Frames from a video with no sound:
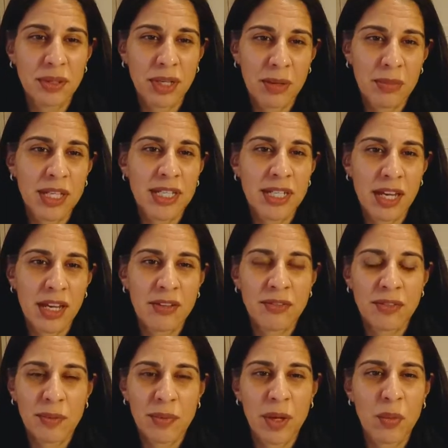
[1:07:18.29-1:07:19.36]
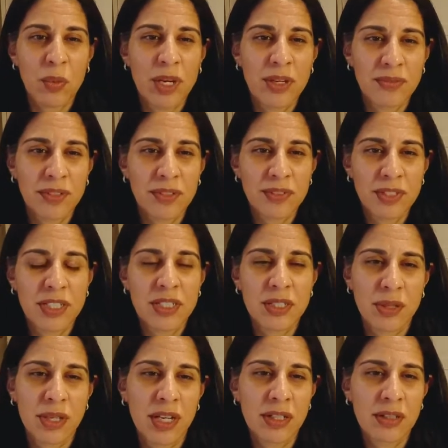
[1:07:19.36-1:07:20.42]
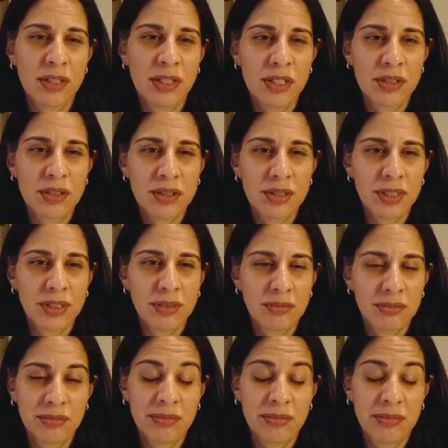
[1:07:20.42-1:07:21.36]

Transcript: coming down from that 150 to 100 usually